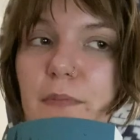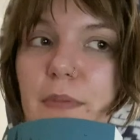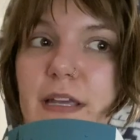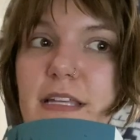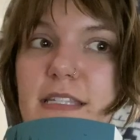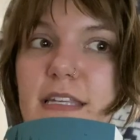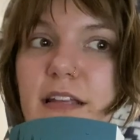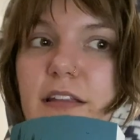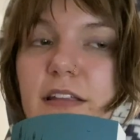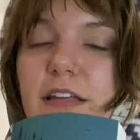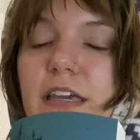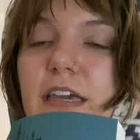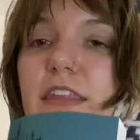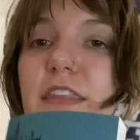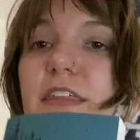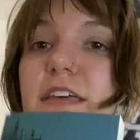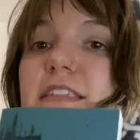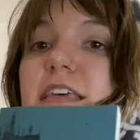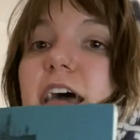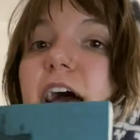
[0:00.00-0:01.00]
Basically,
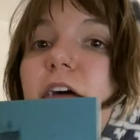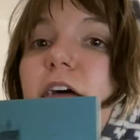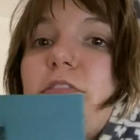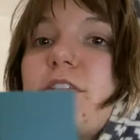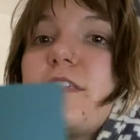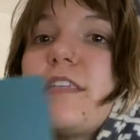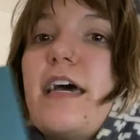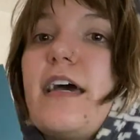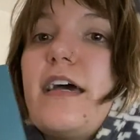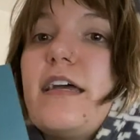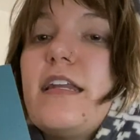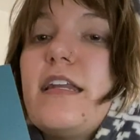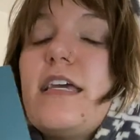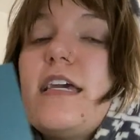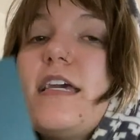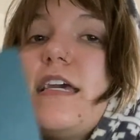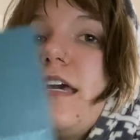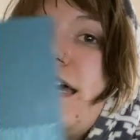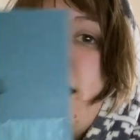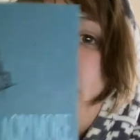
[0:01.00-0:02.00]
this house that
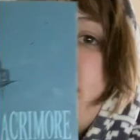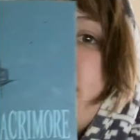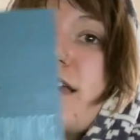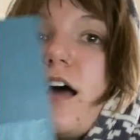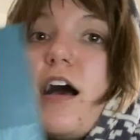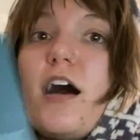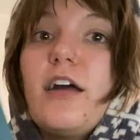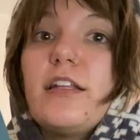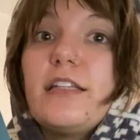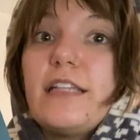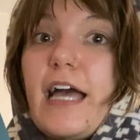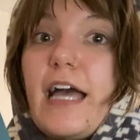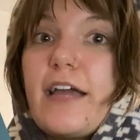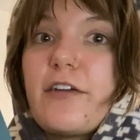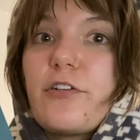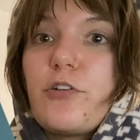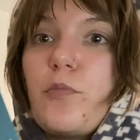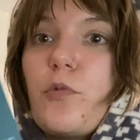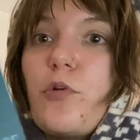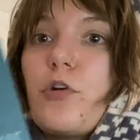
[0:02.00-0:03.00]
is on
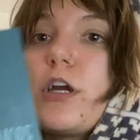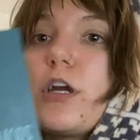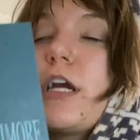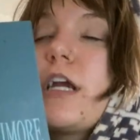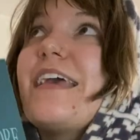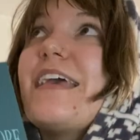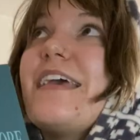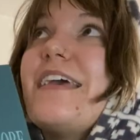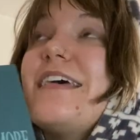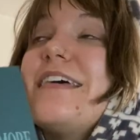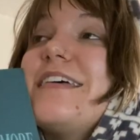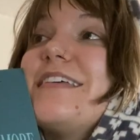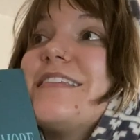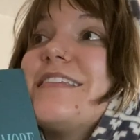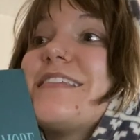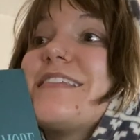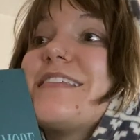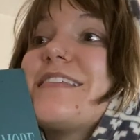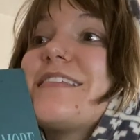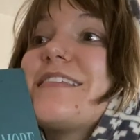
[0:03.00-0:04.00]
Lacrimore
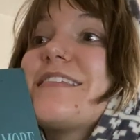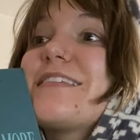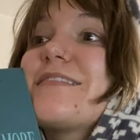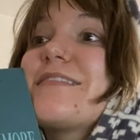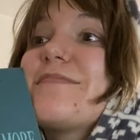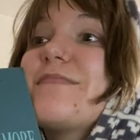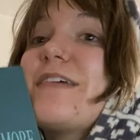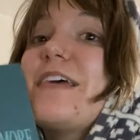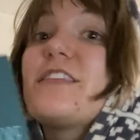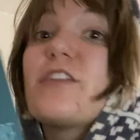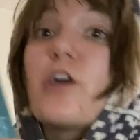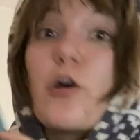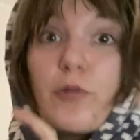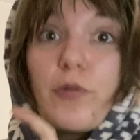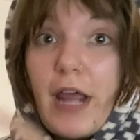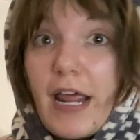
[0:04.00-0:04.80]
is its own